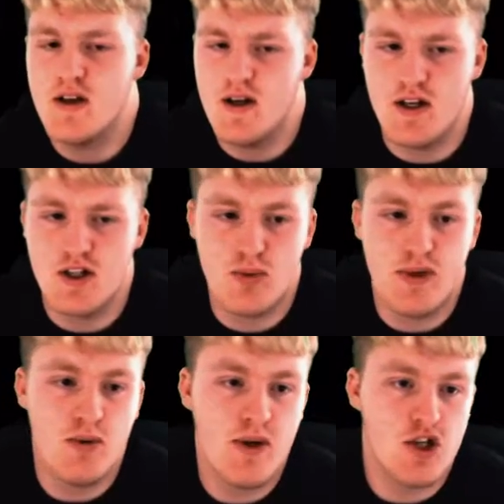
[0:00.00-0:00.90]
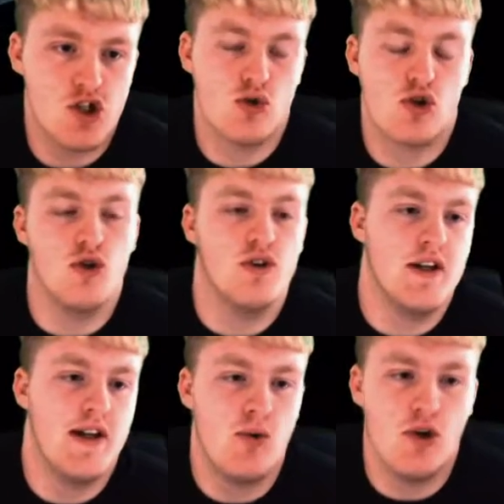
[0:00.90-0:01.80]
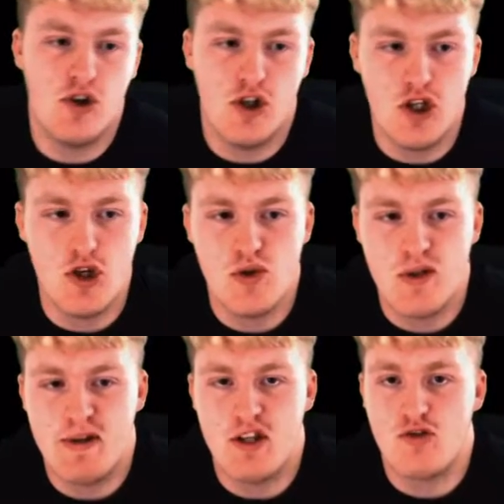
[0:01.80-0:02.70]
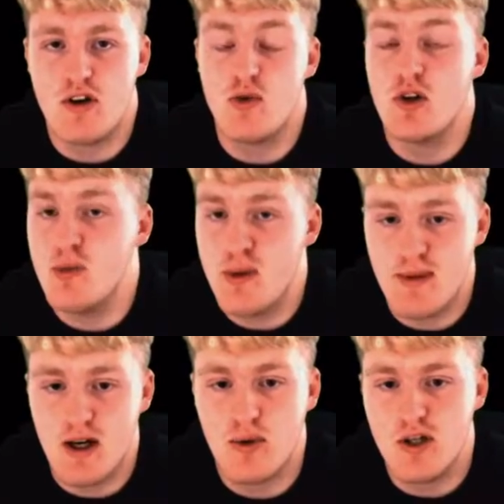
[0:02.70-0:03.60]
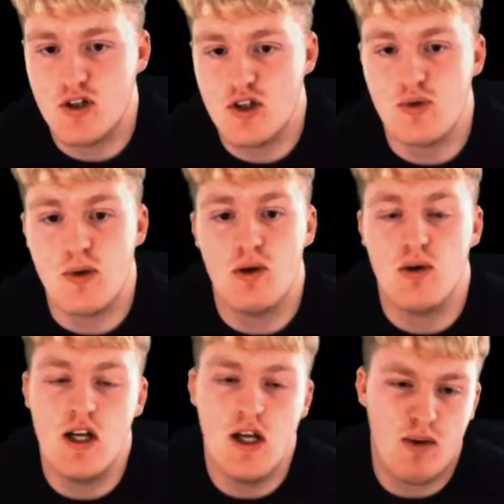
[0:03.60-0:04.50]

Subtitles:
So we do get a Jules Koundé there. We're not going to use him in the draft. We could have picked Marquinhos as well, but I